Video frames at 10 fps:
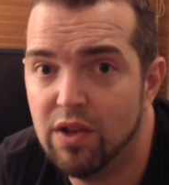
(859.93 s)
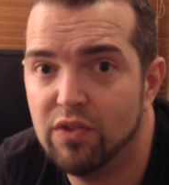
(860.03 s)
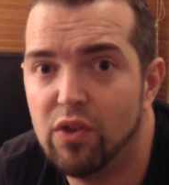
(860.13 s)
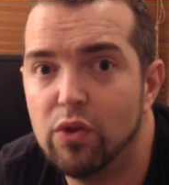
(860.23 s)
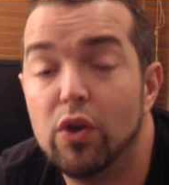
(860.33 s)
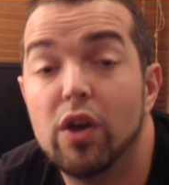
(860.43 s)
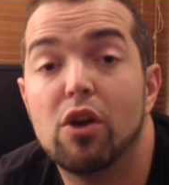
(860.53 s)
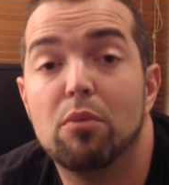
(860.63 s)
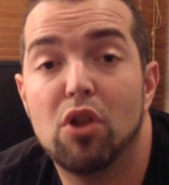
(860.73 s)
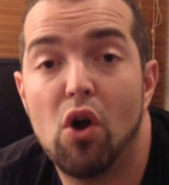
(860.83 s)
So you can
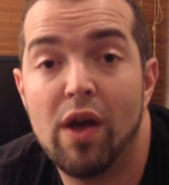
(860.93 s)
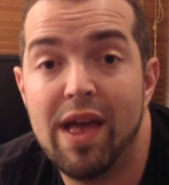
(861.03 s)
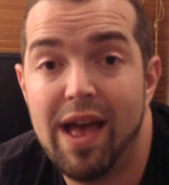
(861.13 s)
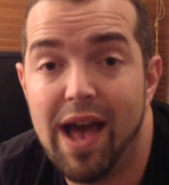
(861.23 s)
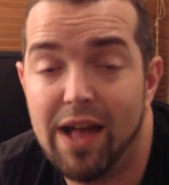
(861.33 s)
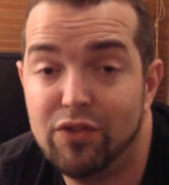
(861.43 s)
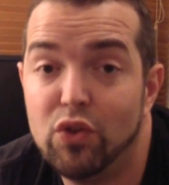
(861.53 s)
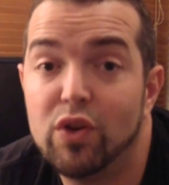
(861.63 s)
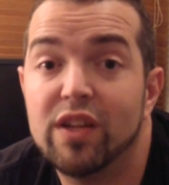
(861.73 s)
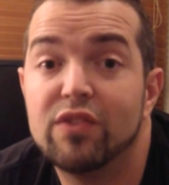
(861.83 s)
come along and
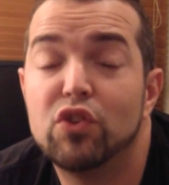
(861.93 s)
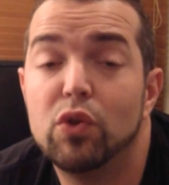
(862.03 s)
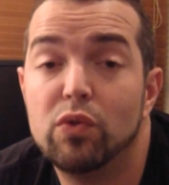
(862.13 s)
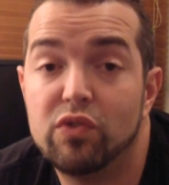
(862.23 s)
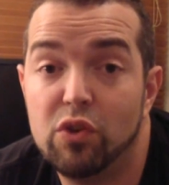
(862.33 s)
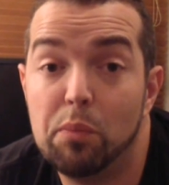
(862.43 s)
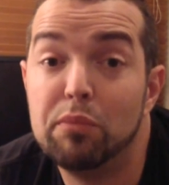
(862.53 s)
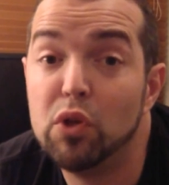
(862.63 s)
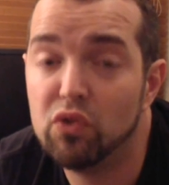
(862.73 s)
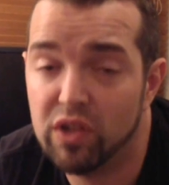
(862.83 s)
you can choose to
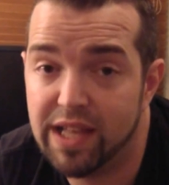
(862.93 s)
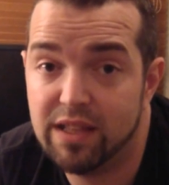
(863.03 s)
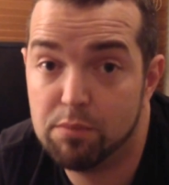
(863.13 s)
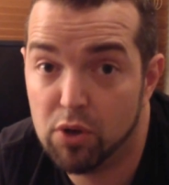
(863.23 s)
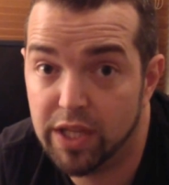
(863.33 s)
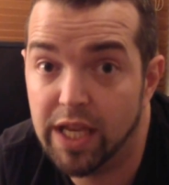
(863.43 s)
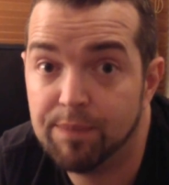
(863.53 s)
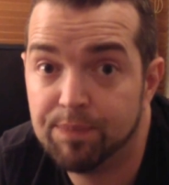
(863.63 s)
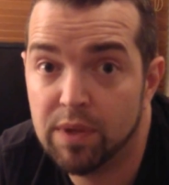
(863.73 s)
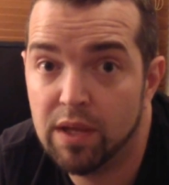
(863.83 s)
mutilate the body.
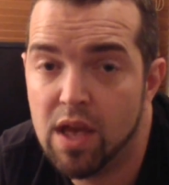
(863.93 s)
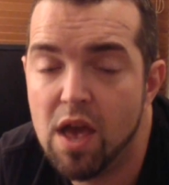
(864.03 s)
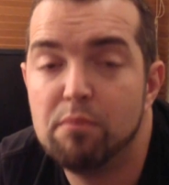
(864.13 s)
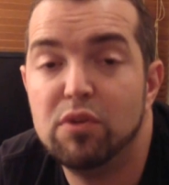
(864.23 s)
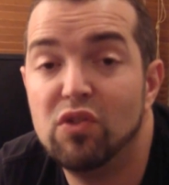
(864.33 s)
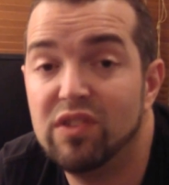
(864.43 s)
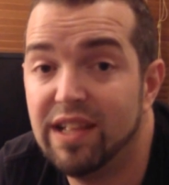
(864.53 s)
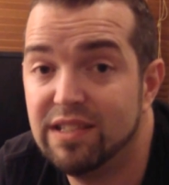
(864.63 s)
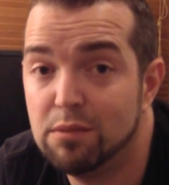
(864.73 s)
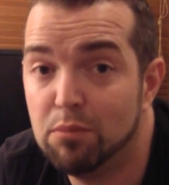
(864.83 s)

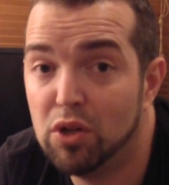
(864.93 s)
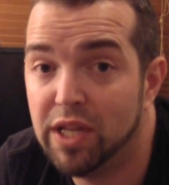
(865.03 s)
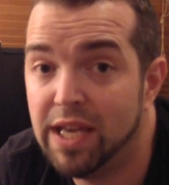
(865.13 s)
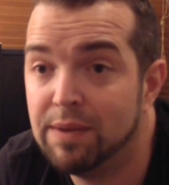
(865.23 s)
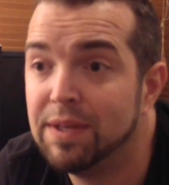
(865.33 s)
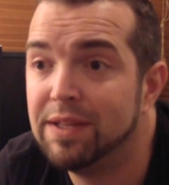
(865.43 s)
Mutilating the body,